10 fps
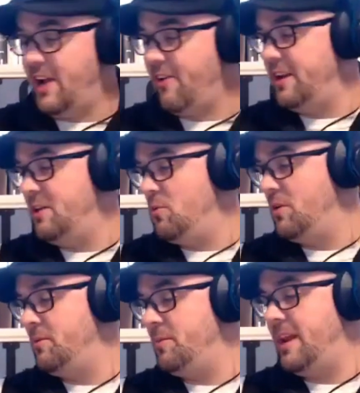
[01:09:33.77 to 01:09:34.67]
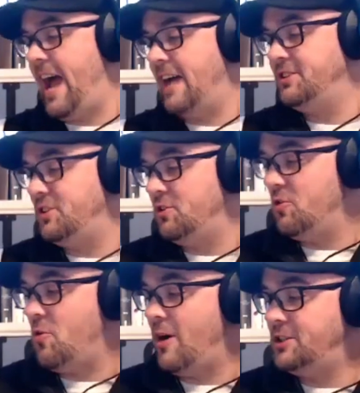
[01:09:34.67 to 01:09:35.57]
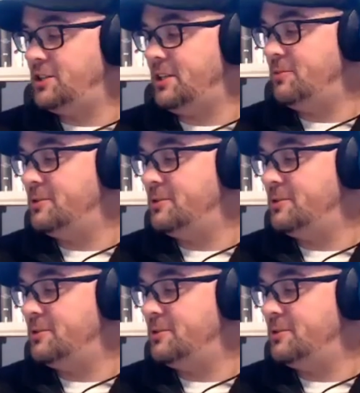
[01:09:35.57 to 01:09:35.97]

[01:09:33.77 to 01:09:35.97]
Gary, and he wanted me to ask you a question. It